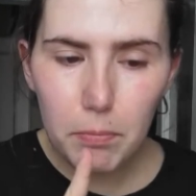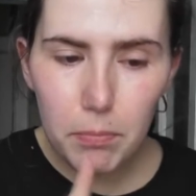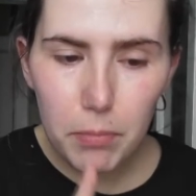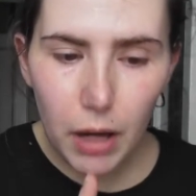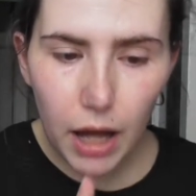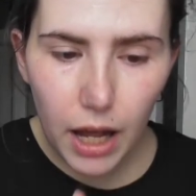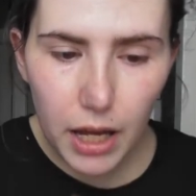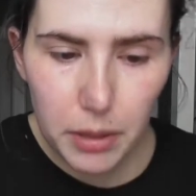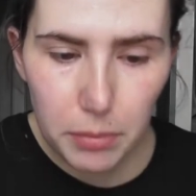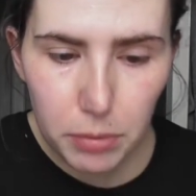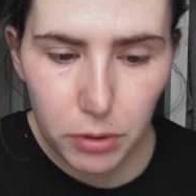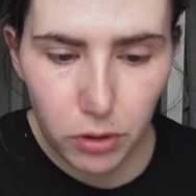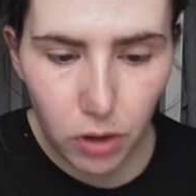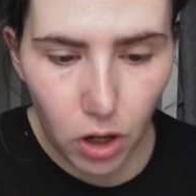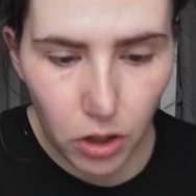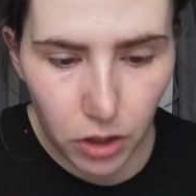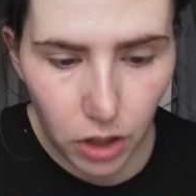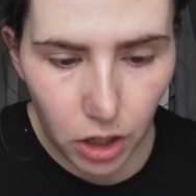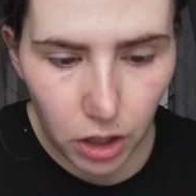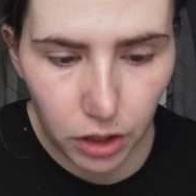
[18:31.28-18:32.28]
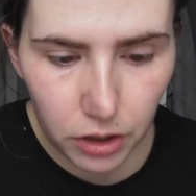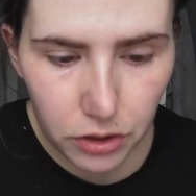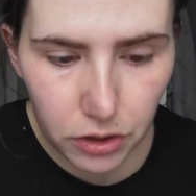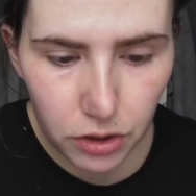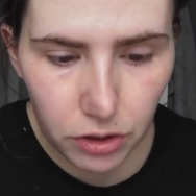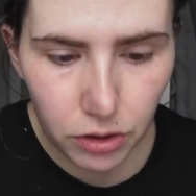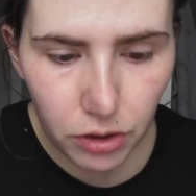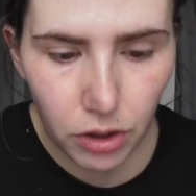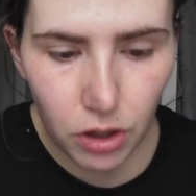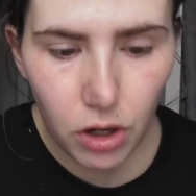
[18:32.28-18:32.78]
byproduct
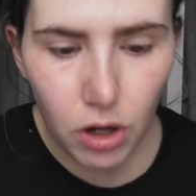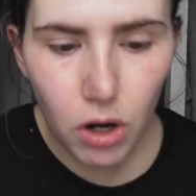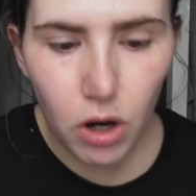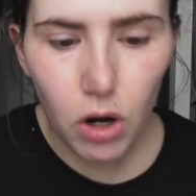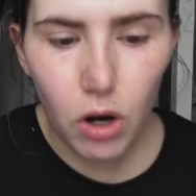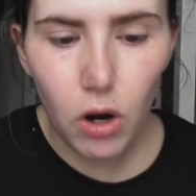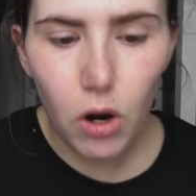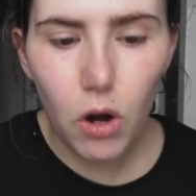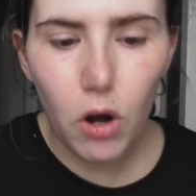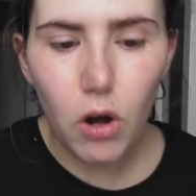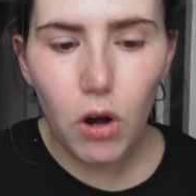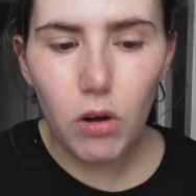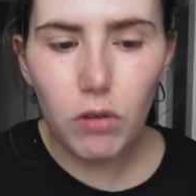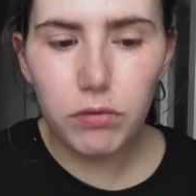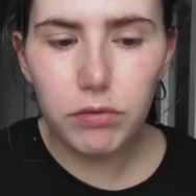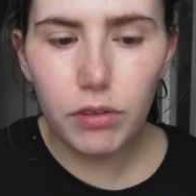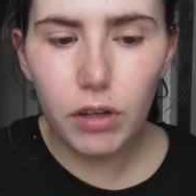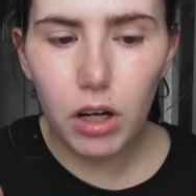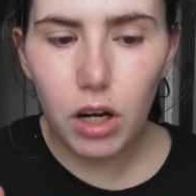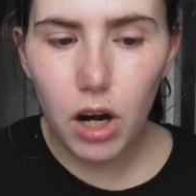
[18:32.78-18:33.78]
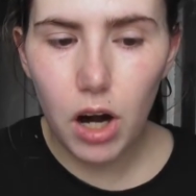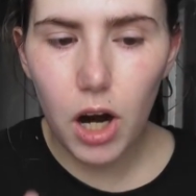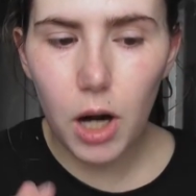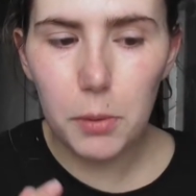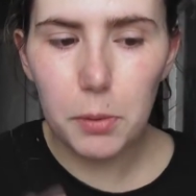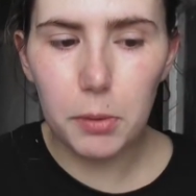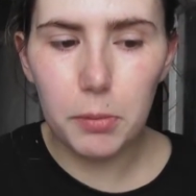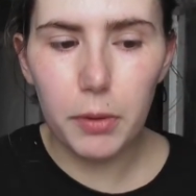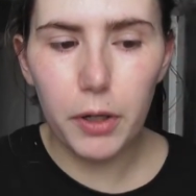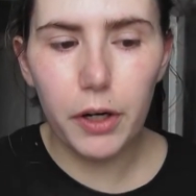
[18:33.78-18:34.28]
of
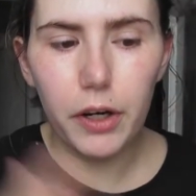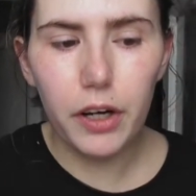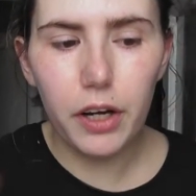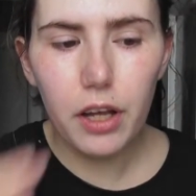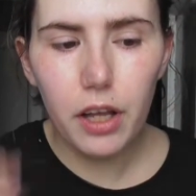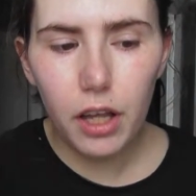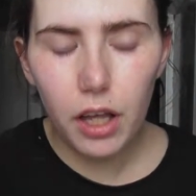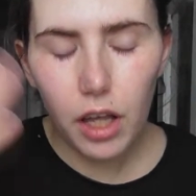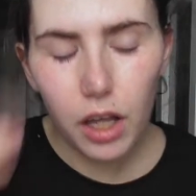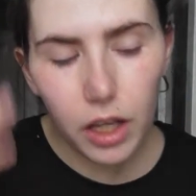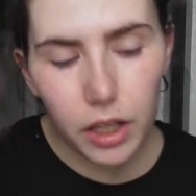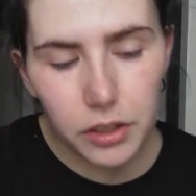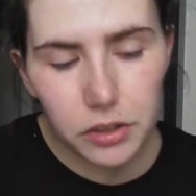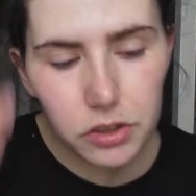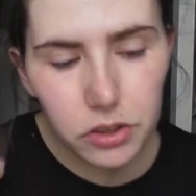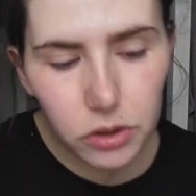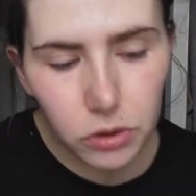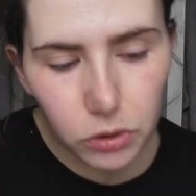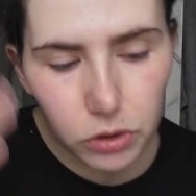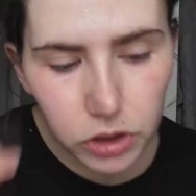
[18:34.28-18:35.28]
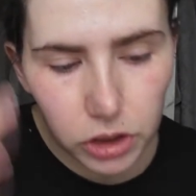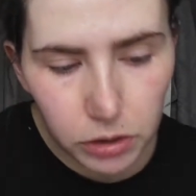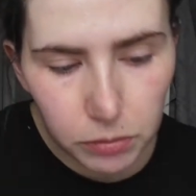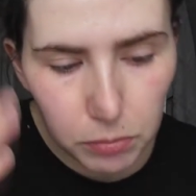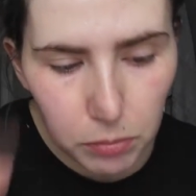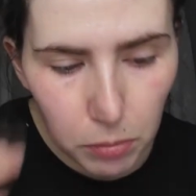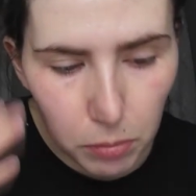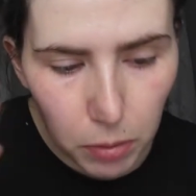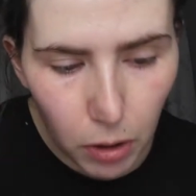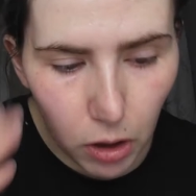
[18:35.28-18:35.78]
carbomer is
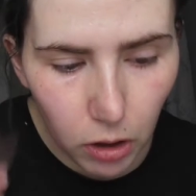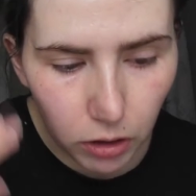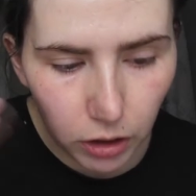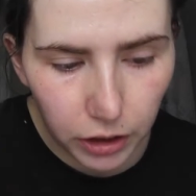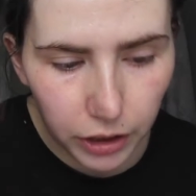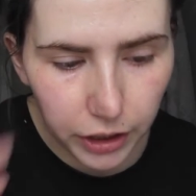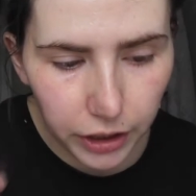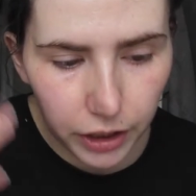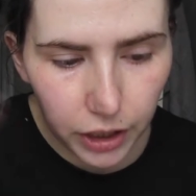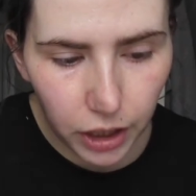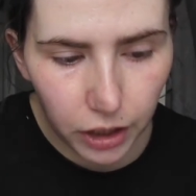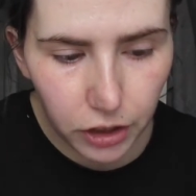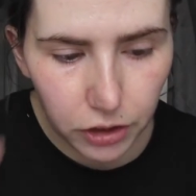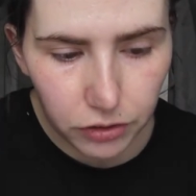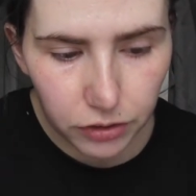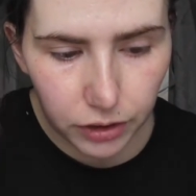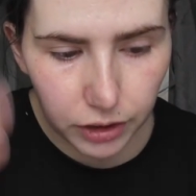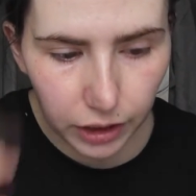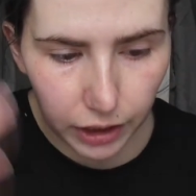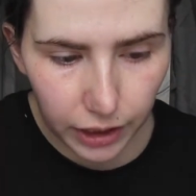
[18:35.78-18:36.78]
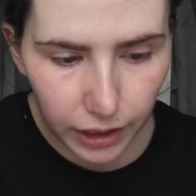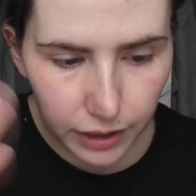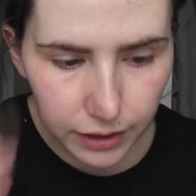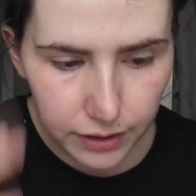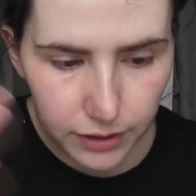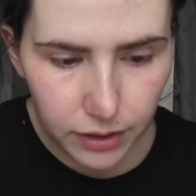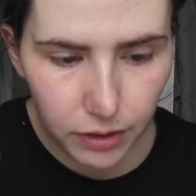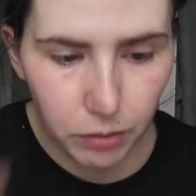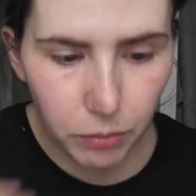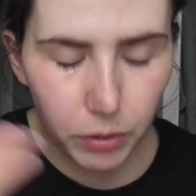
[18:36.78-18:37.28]
sodium
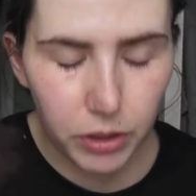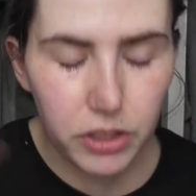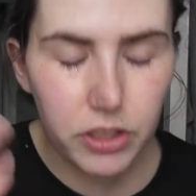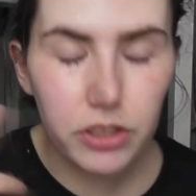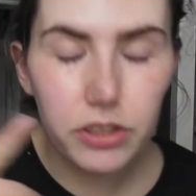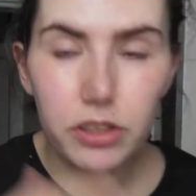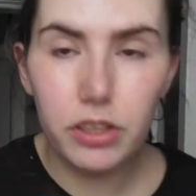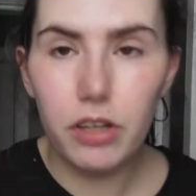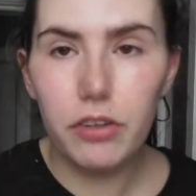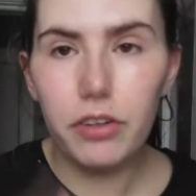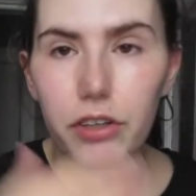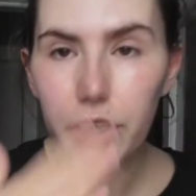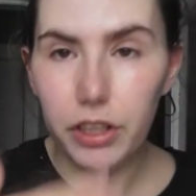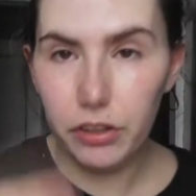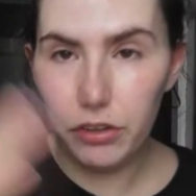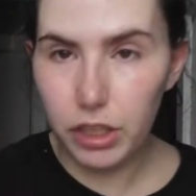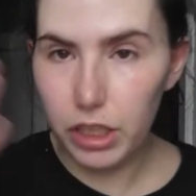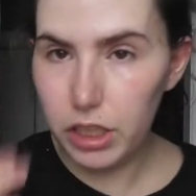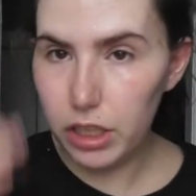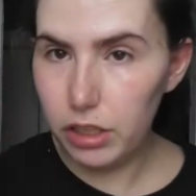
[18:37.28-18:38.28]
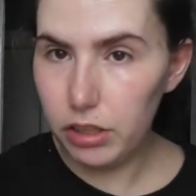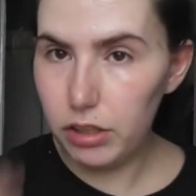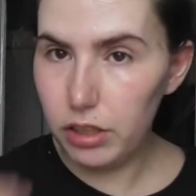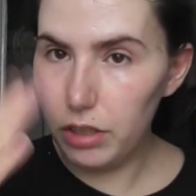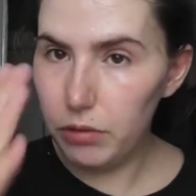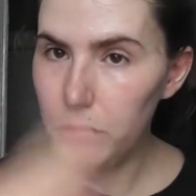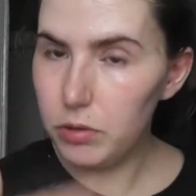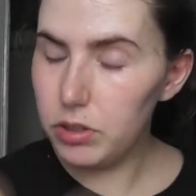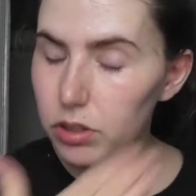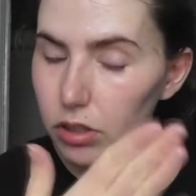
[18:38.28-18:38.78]
polyacrylate, which is another ingredient
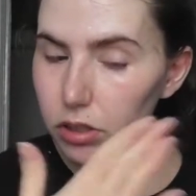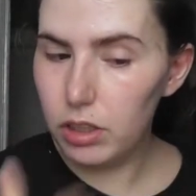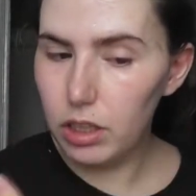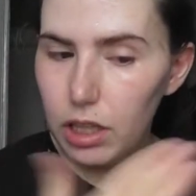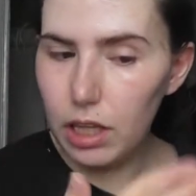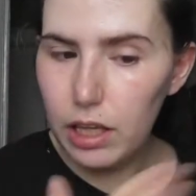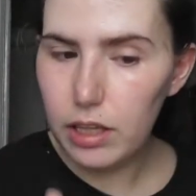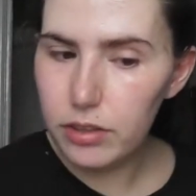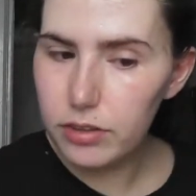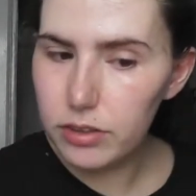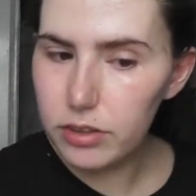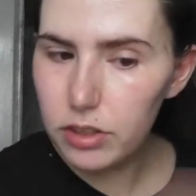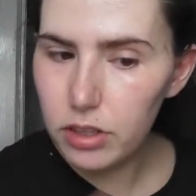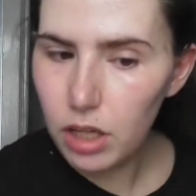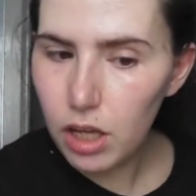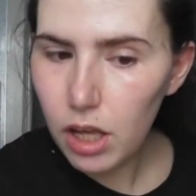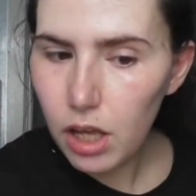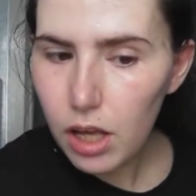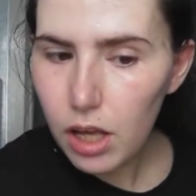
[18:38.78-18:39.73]
that was on the list.